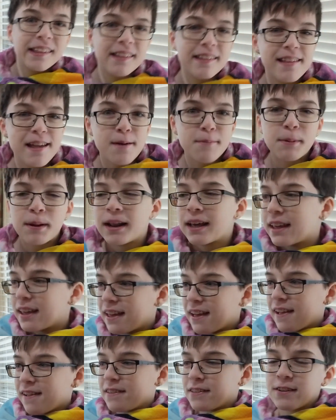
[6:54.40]
Yeah, but I
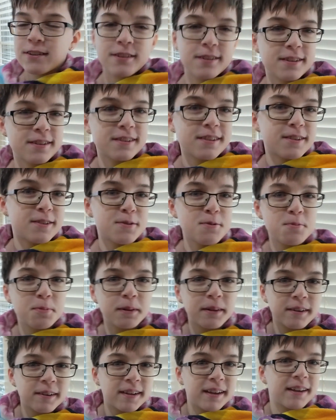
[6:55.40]
can't. There's two
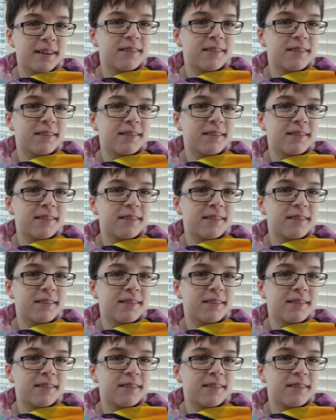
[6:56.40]
players.